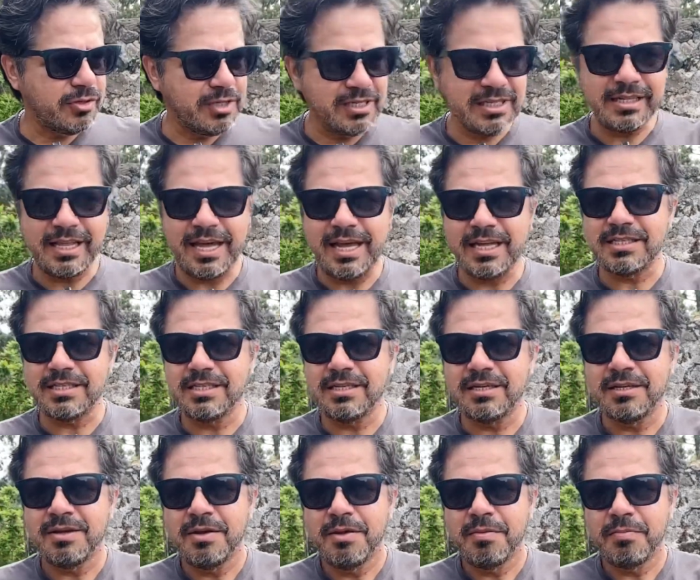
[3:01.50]
these lands
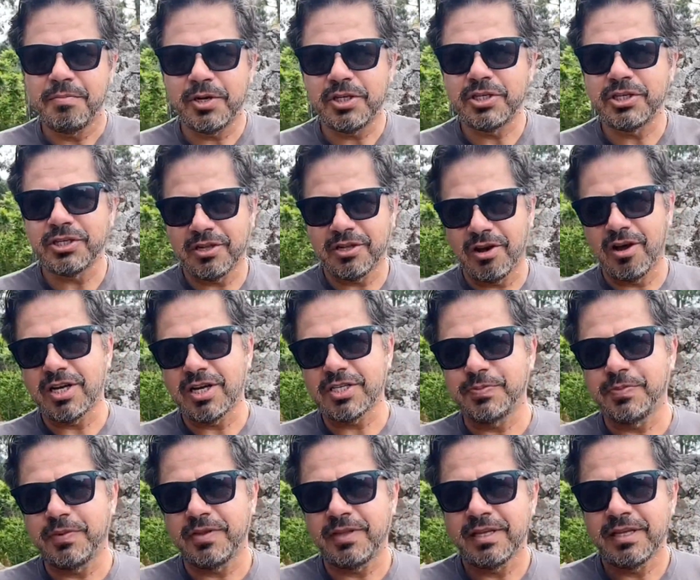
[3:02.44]
preaching the
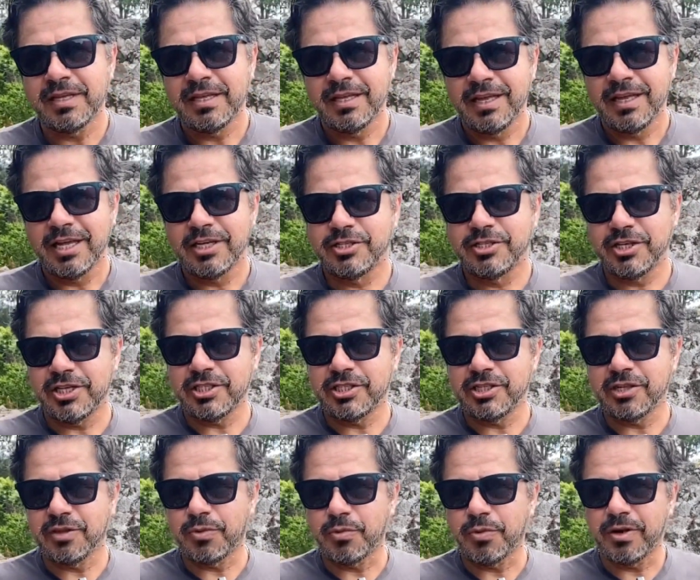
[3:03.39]
gospel and
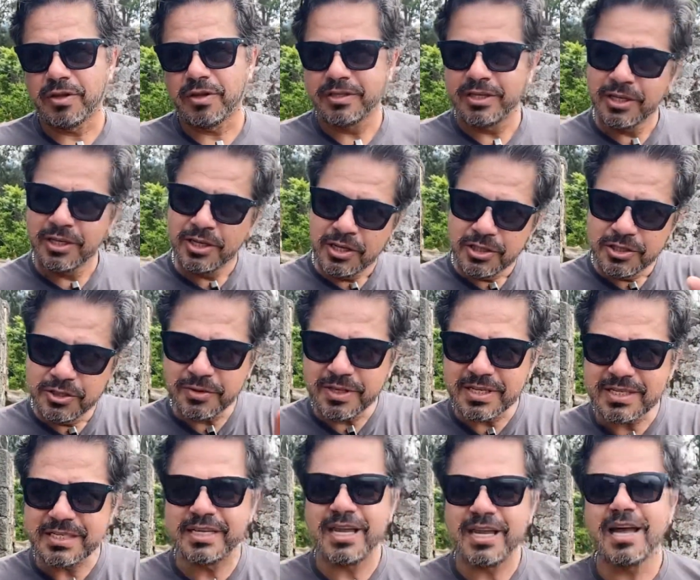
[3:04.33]
changing the world. To
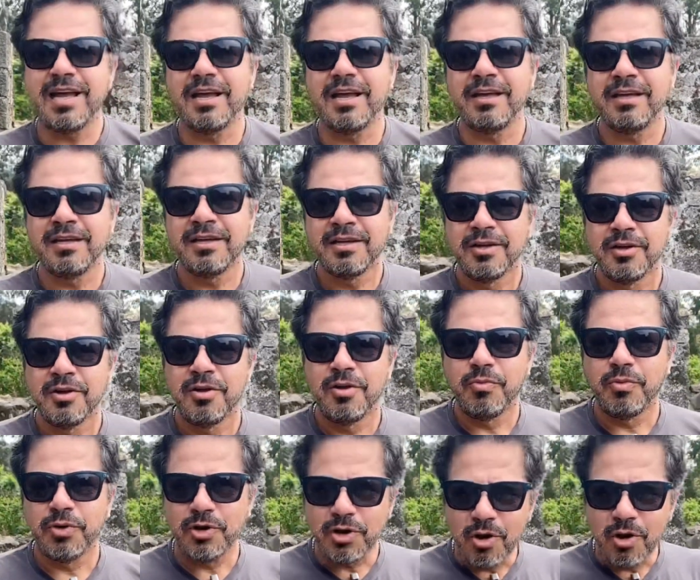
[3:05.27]
this day,
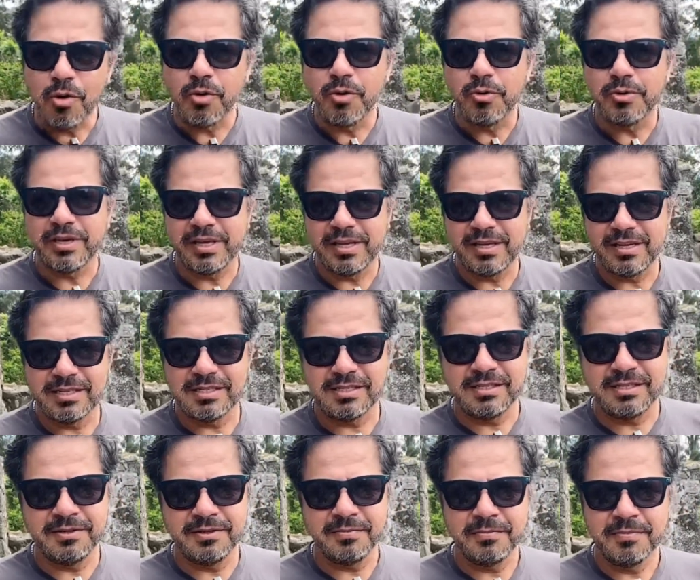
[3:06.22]
we know who he
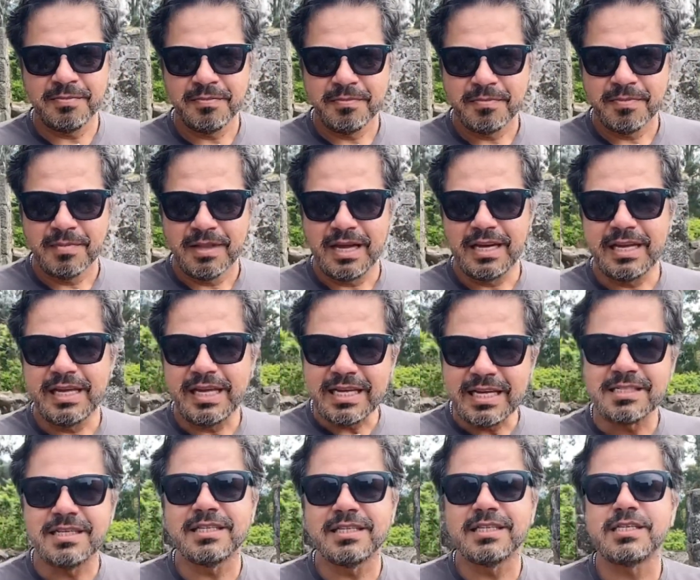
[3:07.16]
is, and he
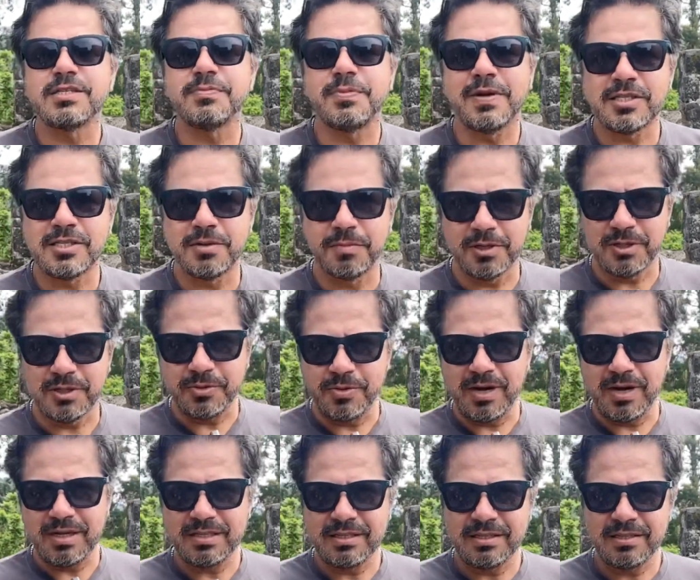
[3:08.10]
is indispensable to
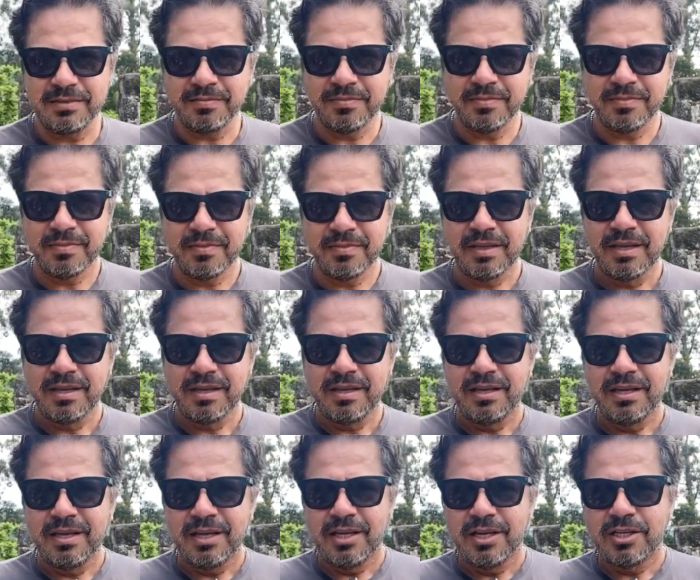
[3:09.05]
us.
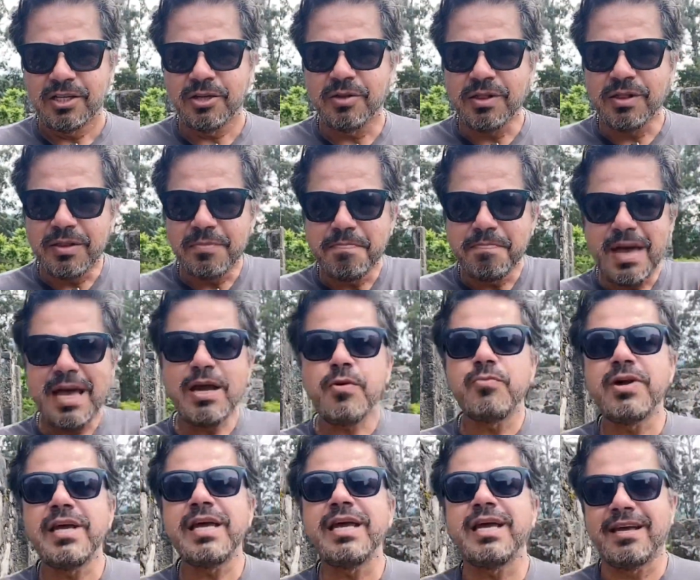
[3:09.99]
So may
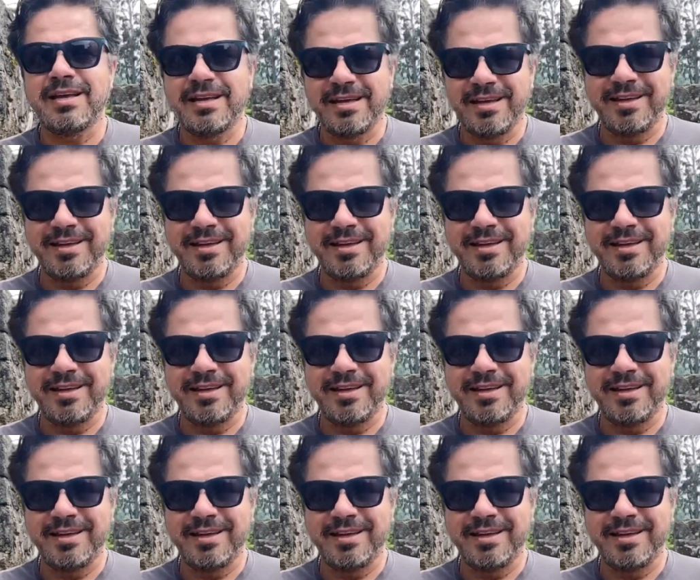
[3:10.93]
we